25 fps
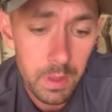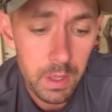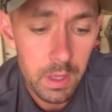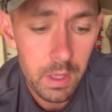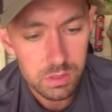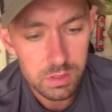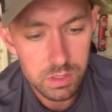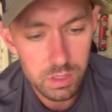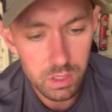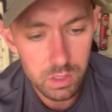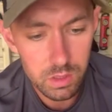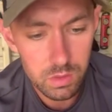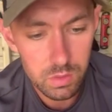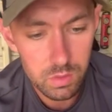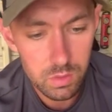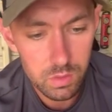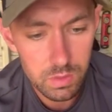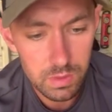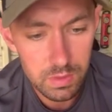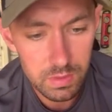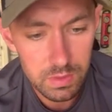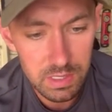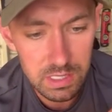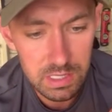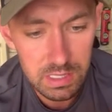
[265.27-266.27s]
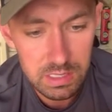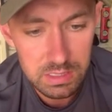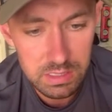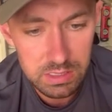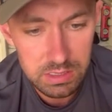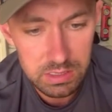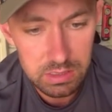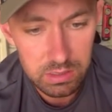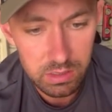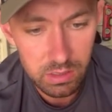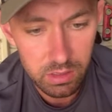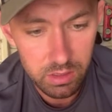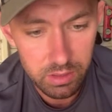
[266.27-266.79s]
So
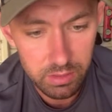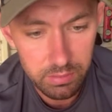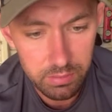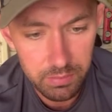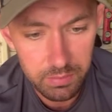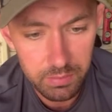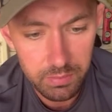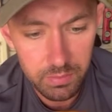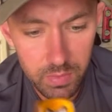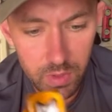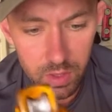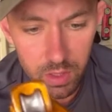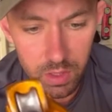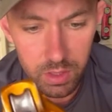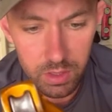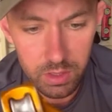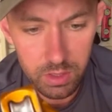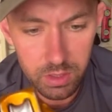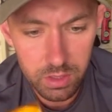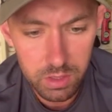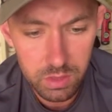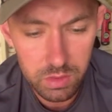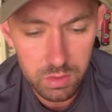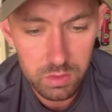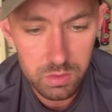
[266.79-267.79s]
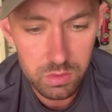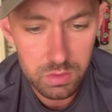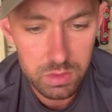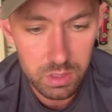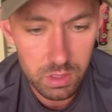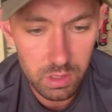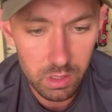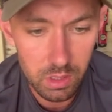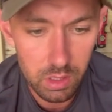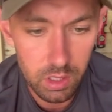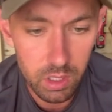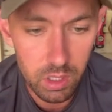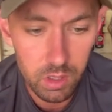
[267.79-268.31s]
this I use
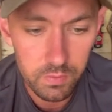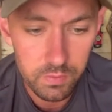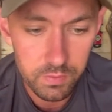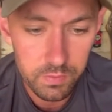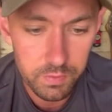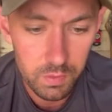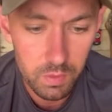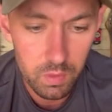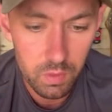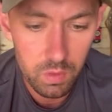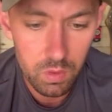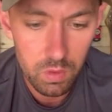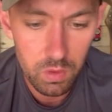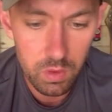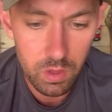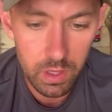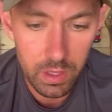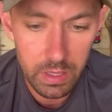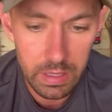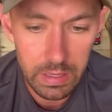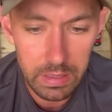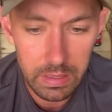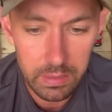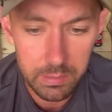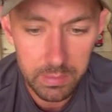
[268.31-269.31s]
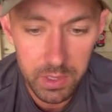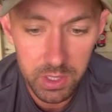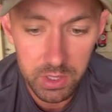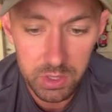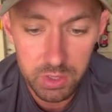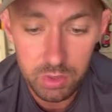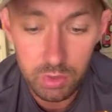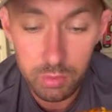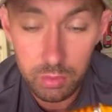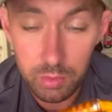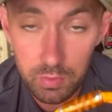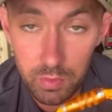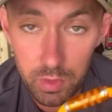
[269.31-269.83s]
a lot for a
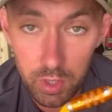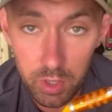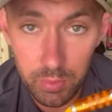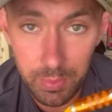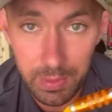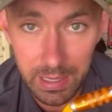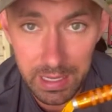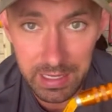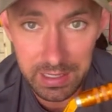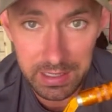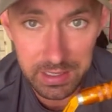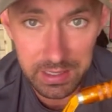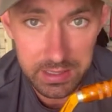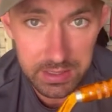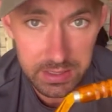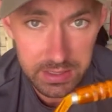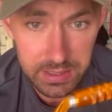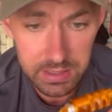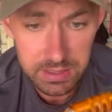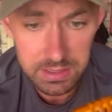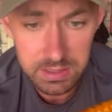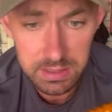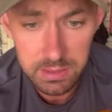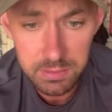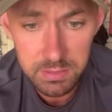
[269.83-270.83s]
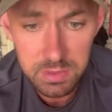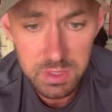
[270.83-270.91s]
double rope anchor system.